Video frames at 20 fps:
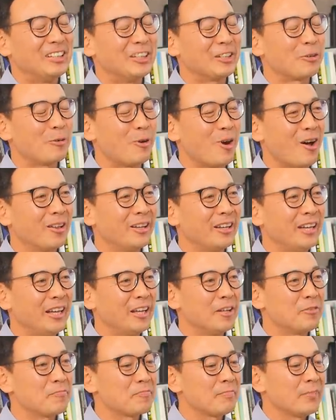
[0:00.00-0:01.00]
uh,
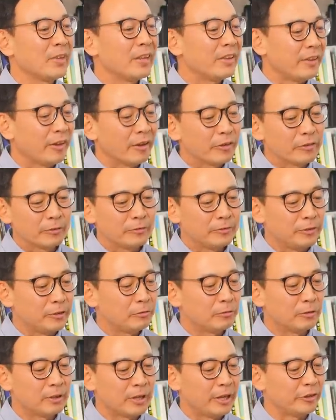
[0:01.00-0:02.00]
quality, they also
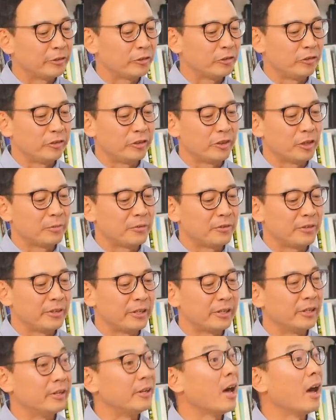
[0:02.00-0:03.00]
view
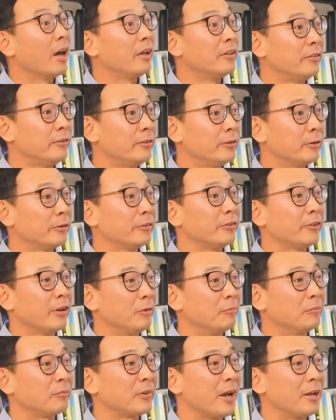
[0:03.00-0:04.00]
relationships in a non-zero
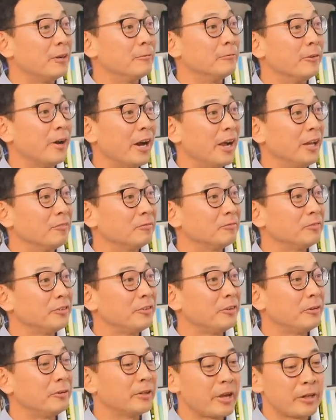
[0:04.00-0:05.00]
sum kind of way.
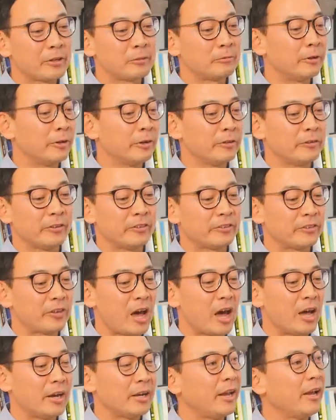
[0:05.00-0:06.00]
So in other words,
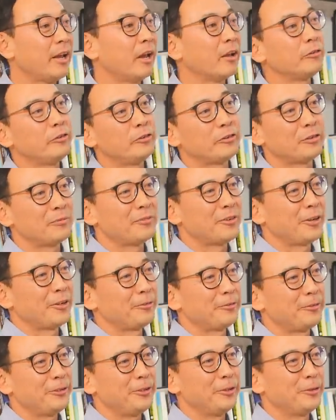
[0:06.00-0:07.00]
it's not, hey, I'll do something
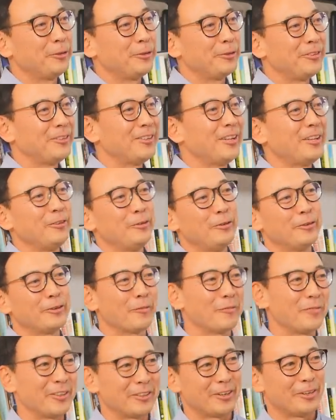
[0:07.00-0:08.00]
nice for you, now you
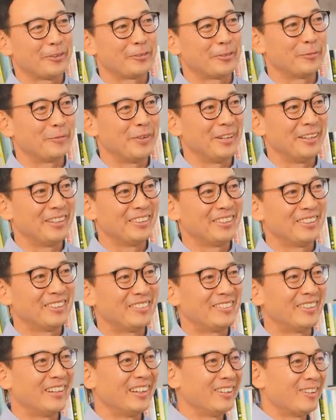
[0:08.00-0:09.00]
do something nice for me
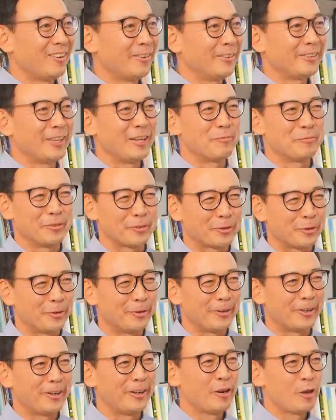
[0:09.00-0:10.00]
right? Always keep them
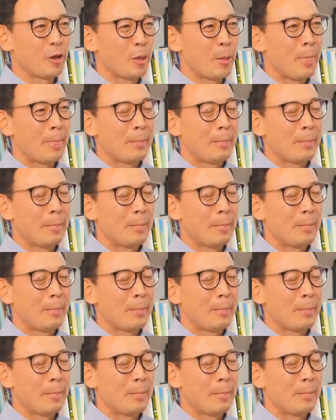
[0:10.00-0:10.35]
score.